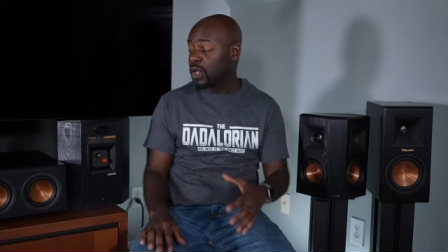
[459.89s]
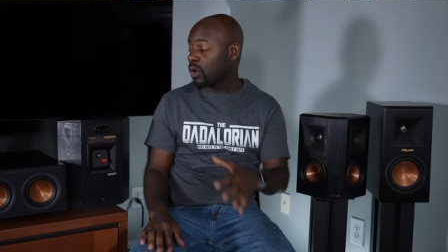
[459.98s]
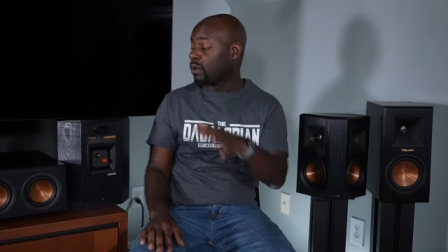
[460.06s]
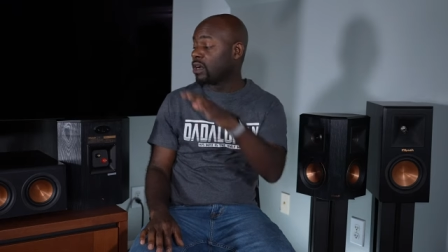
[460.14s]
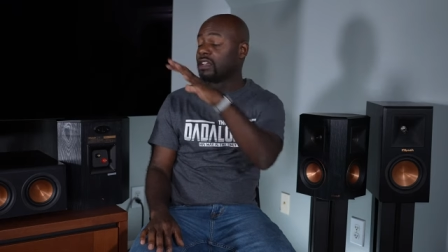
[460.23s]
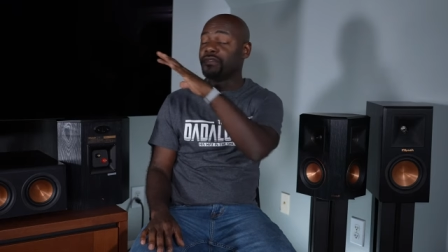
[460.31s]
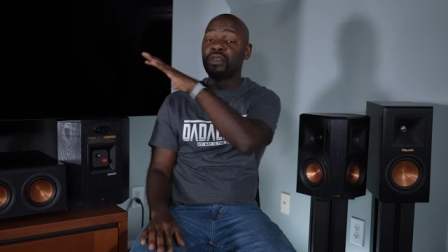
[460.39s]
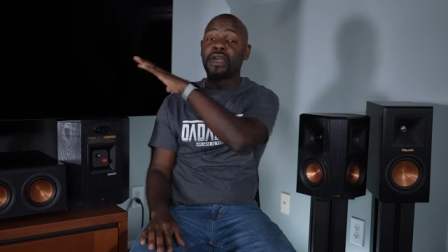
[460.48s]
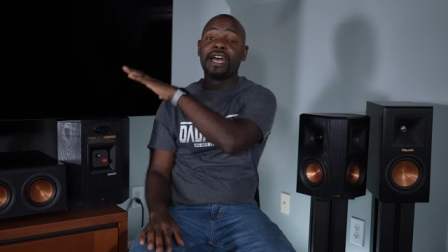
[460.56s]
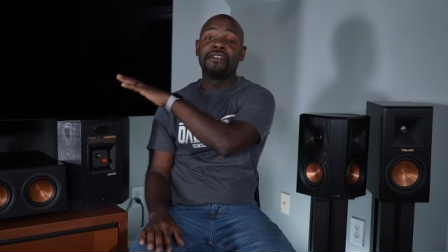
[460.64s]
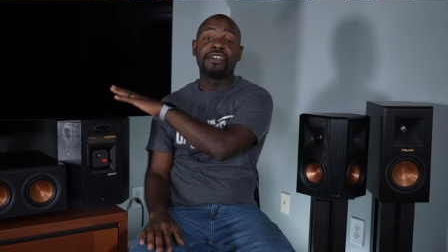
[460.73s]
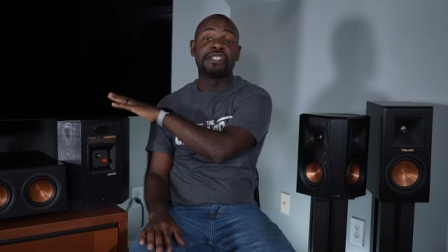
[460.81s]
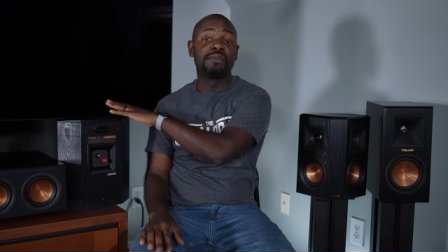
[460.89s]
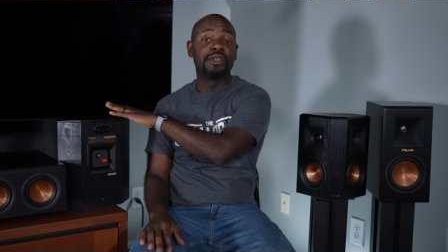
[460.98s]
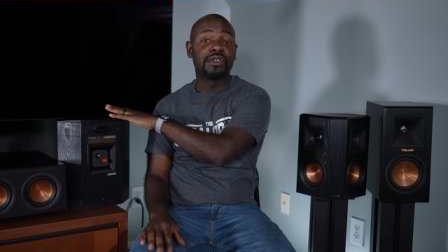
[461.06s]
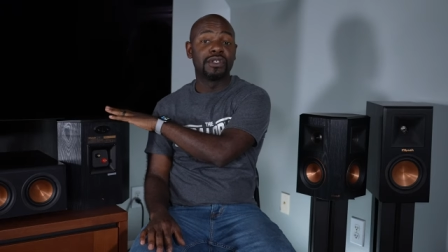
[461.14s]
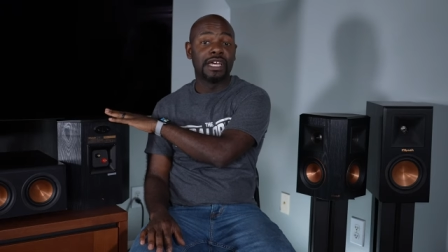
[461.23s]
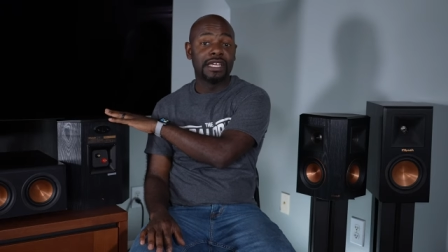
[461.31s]
Well, if you have a
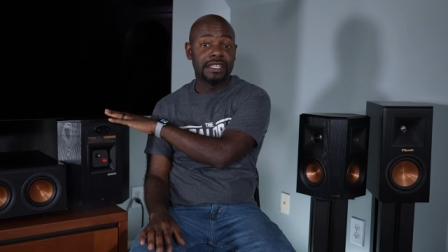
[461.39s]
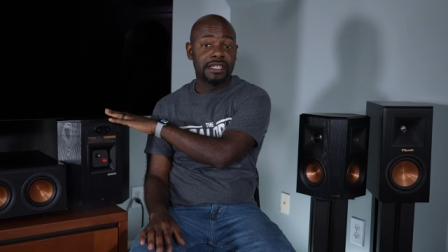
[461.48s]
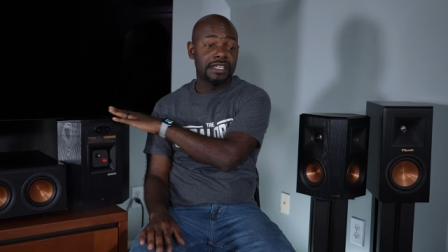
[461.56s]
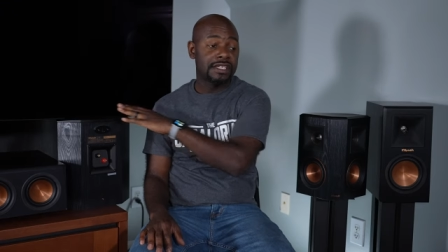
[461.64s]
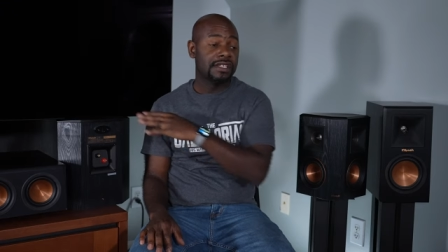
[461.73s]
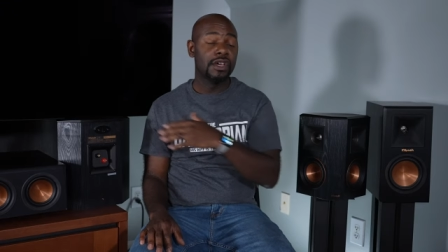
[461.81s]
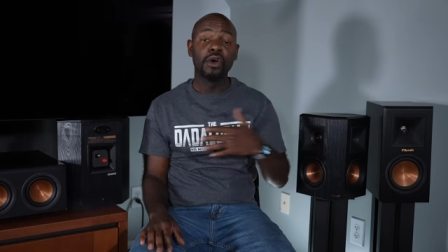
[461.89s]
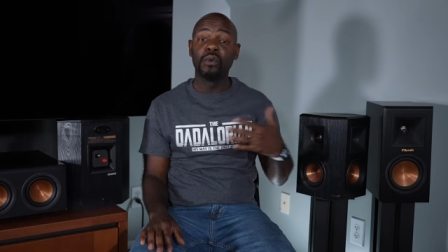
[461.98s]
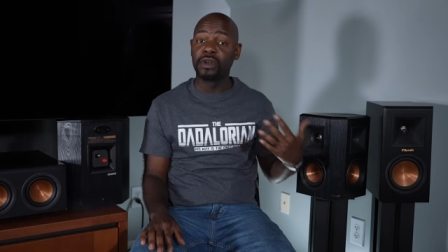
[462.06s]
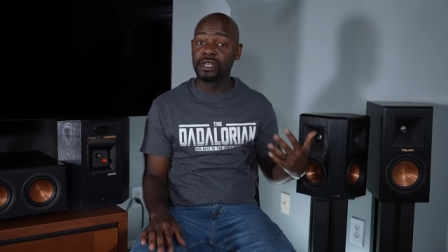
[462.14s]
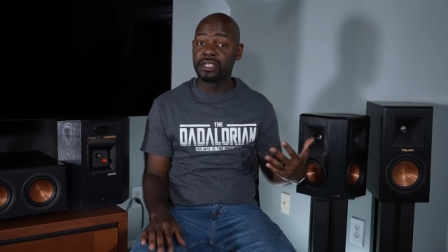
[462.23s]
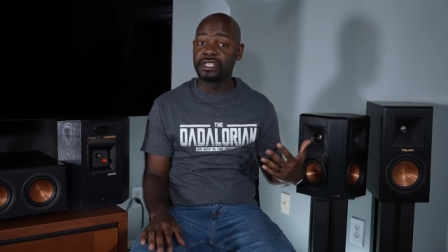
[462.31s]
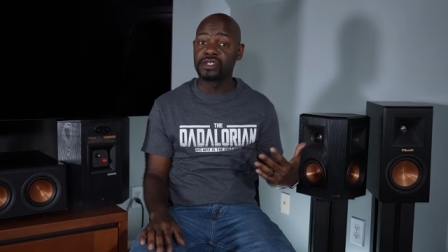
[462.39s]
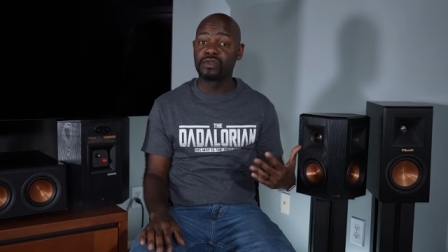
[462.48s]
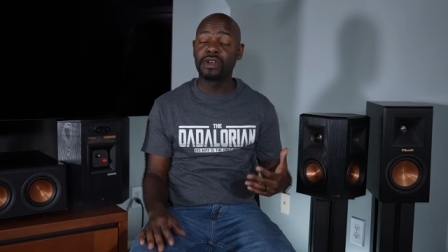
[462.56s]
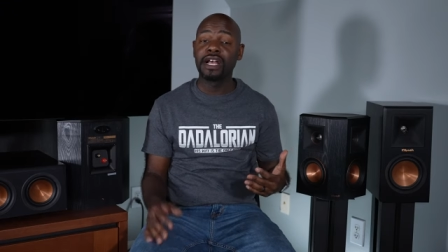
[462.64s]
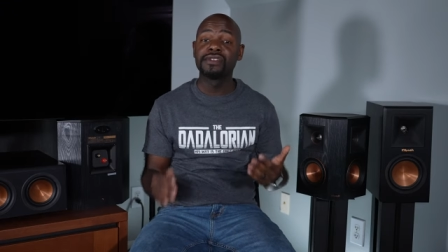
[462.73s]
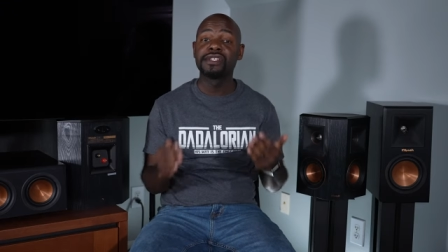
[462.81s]
speaker like this, one of these
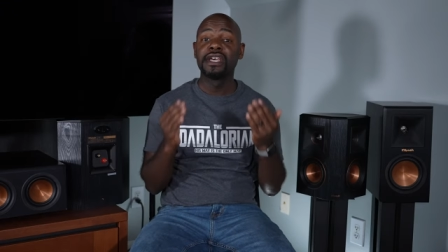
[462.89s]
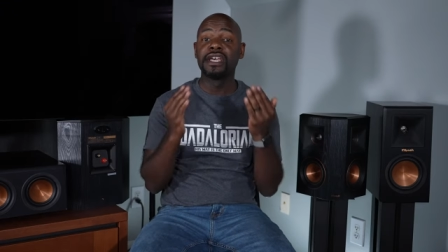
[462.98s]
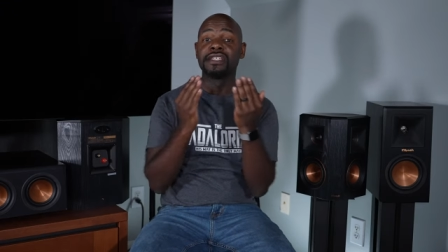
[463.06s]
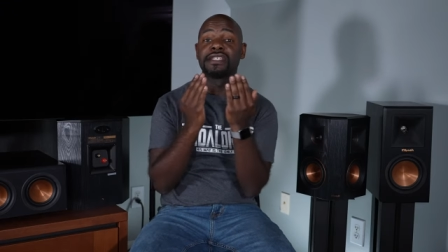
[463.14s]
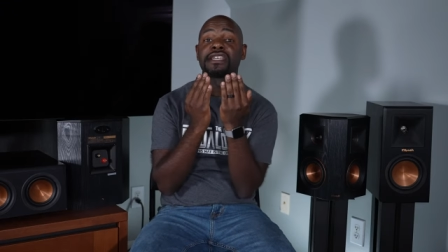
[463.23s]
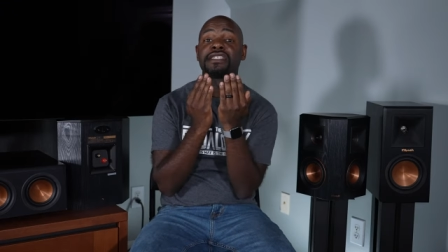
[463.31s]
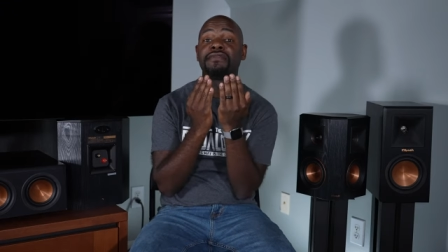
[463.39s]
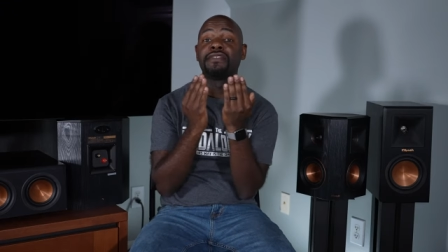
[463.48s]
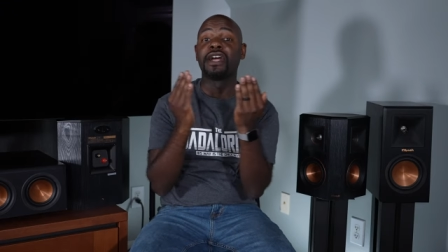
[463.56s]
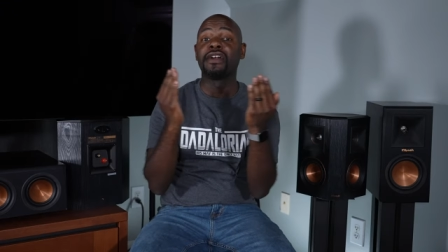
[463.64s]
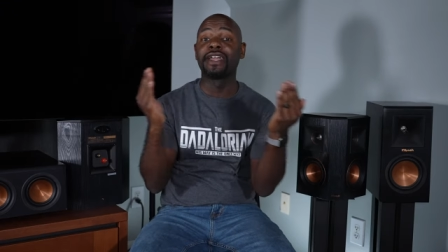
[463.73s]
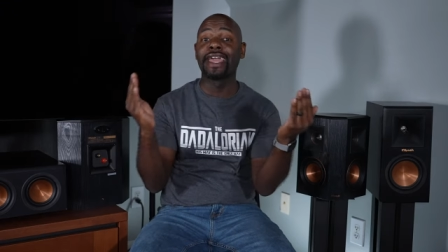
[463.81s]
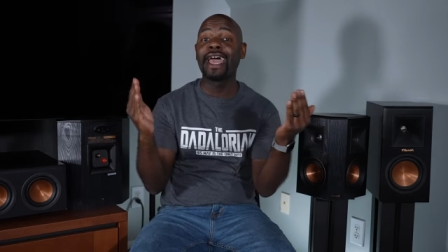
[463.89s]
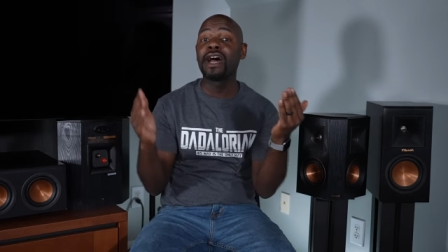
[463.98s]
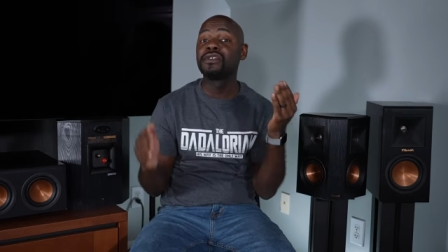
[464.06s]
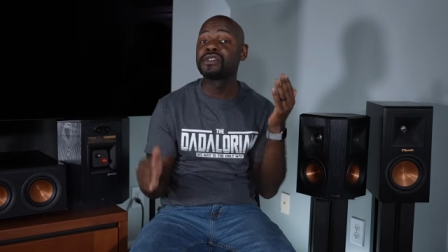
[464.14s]
surrounds, it's actually firing out.